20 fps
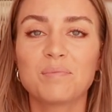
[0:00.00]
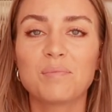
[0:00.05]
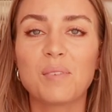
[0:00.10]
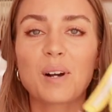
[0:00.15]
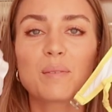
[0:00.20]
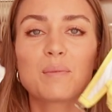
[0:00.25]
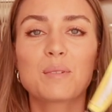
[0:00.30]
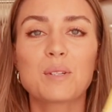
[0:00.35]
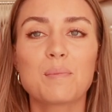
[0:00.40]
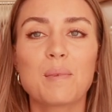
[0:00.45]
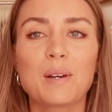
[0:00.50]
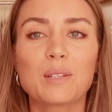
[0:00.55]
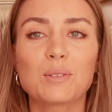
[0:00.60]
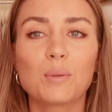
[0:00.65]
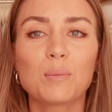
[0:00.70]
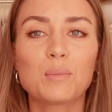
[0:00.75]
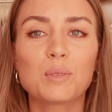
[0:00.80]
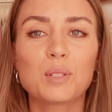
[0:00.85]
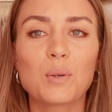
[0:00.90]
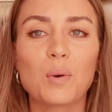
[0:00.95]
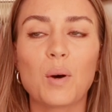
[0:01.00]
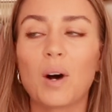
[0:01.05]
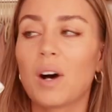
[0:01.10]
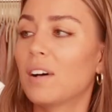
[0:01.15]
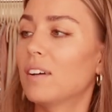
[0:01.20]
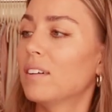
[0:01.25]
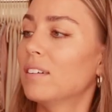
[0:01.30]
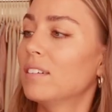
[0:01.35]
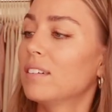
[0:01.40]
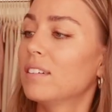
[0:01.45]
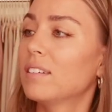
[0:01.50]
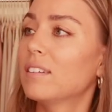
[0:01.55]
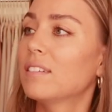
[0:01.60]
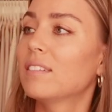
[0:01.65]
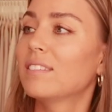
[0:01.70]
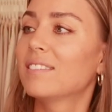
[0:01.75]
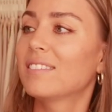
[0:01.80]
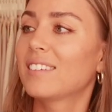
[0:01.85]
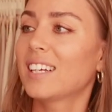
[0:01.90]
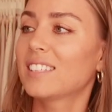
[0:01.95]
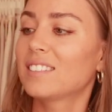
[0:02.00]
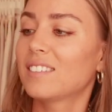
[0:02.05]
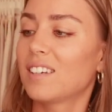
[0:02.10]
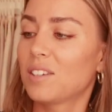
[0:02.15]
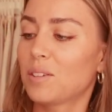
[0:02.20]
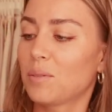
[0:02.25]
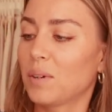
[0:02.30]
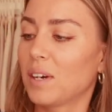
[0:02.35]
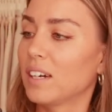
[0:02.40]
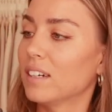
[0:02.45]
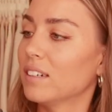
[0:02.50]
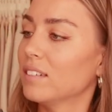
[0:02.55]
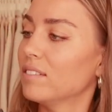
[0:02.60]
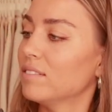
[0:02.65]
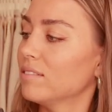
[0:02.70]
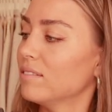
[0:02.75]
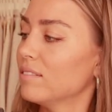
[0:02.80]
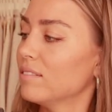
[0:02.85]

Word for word: welcome to my swimsuit haul. That's underwear.